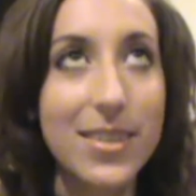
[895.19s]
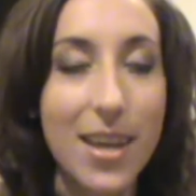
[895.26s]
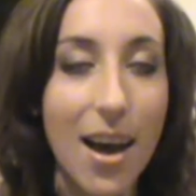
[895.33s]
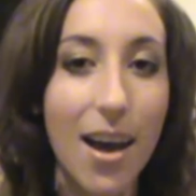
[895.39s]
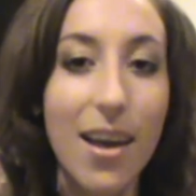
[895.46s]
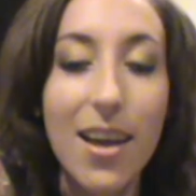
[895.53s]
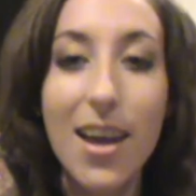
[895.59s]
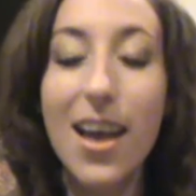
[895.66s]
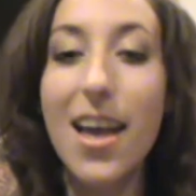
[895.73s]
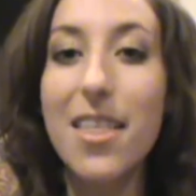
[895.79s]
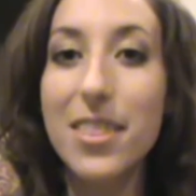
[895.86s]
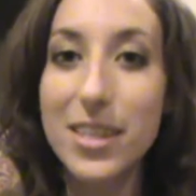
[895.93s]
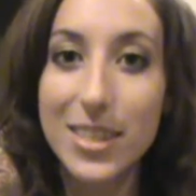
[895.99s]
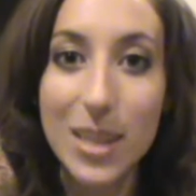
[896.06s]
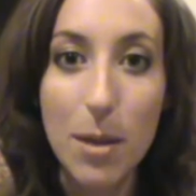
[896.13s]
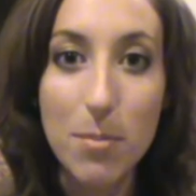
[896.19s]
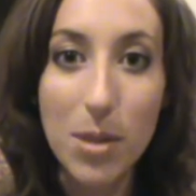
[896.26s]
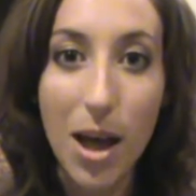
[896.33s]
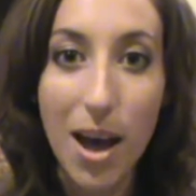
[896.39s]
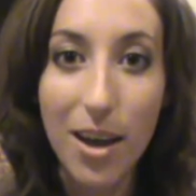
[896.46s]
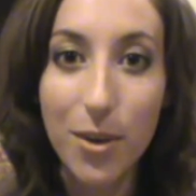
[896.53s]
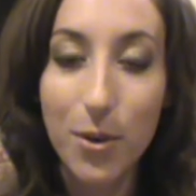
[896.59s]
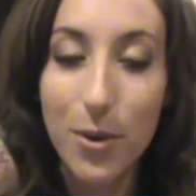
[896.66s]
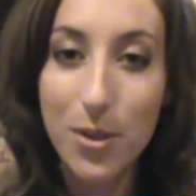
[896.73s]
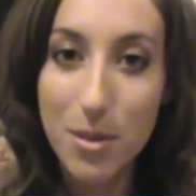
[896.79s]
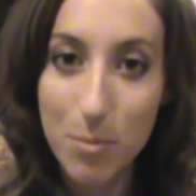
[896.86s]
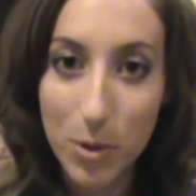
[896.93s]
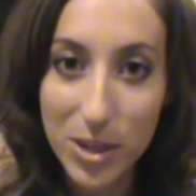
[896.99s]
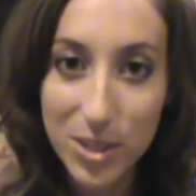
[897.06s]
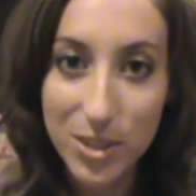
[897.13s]
duh, the sunblock or
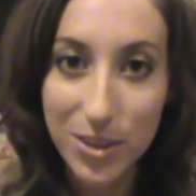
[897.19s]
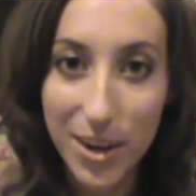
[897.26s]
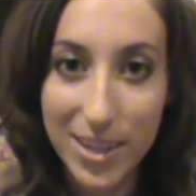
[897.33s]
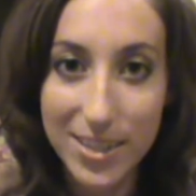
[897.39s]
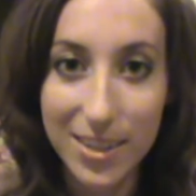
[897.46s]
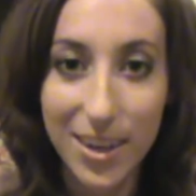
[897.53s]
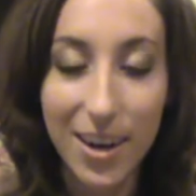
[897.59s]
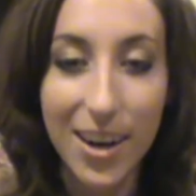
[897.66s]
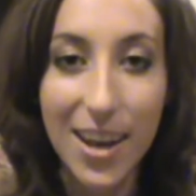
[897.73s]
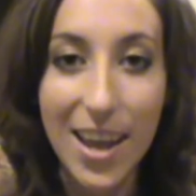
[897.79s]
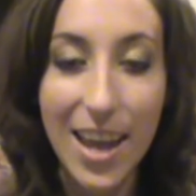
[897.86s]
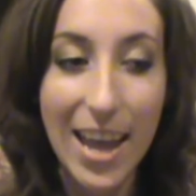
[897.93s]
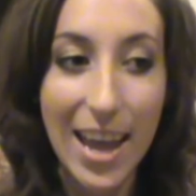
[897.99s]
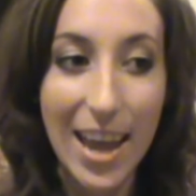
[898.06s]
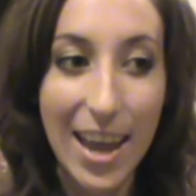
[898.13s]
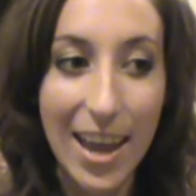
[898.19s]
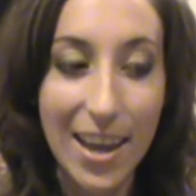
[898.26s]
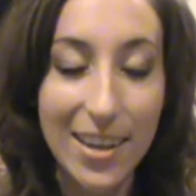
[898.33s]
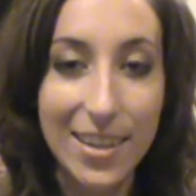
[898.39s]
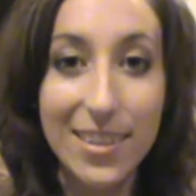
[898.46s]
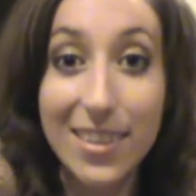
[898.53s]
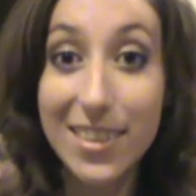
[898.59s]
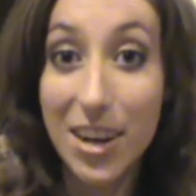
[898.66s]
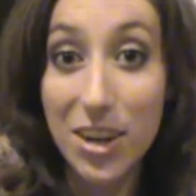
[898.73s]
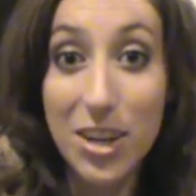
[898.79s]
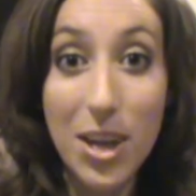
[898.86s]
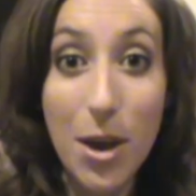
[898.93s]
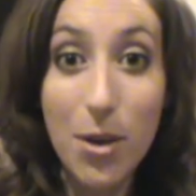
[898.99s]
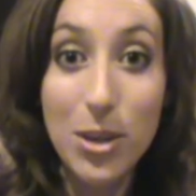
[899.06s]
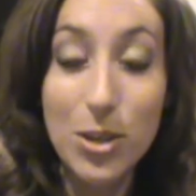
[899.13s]
the moisturizer. And there
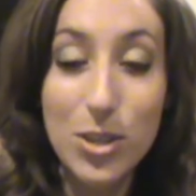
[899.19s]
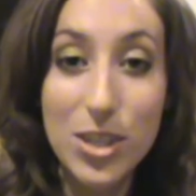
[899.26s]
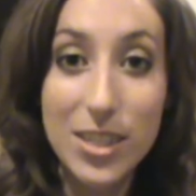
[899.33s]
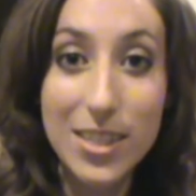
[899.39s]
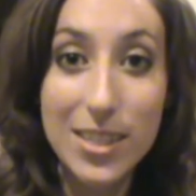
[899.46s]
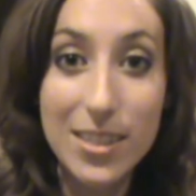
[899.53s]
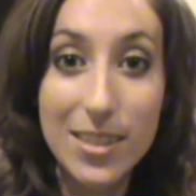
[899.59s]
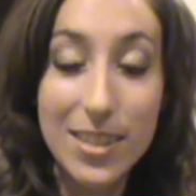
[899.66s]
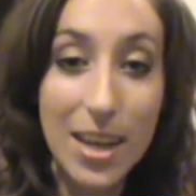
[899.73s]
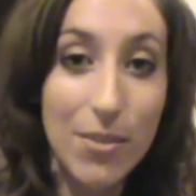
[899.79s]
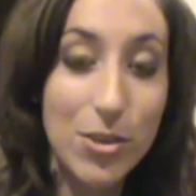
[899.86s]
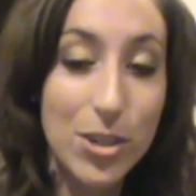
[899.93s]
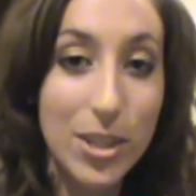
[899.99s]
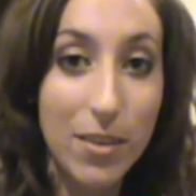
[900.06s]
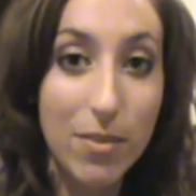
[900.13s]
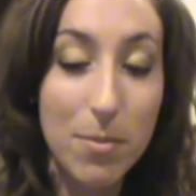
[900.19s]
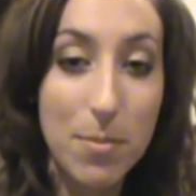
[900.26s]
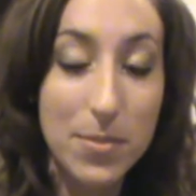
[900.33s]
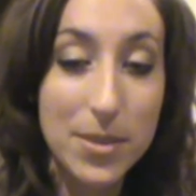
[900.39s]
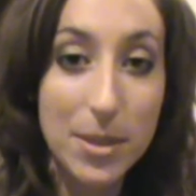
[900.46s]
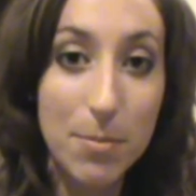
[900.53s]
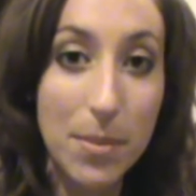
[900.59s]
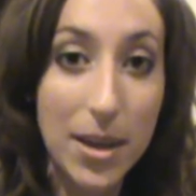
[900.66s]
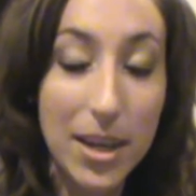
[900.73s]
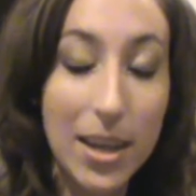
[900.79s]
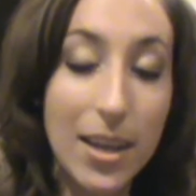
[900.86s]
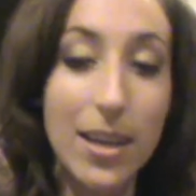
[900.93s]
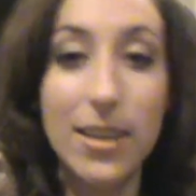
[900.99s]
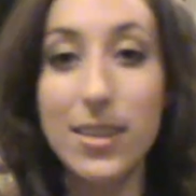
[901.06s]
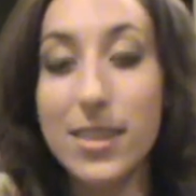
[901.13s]
you go. You just saved yourself some
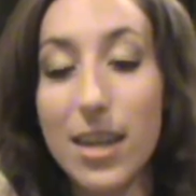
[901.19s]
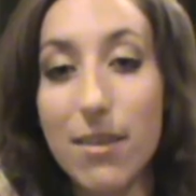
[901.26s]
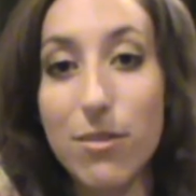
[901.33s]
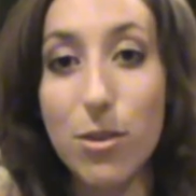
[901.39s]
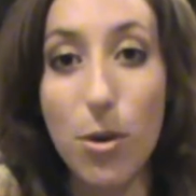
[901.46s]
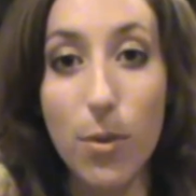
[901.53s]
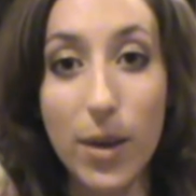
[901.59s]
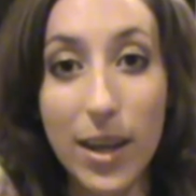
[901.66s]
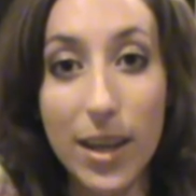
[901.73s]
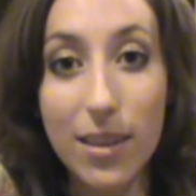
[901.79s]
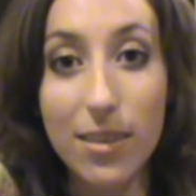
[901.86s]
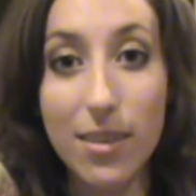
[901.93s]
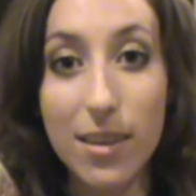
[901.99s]
money. Instead of throwing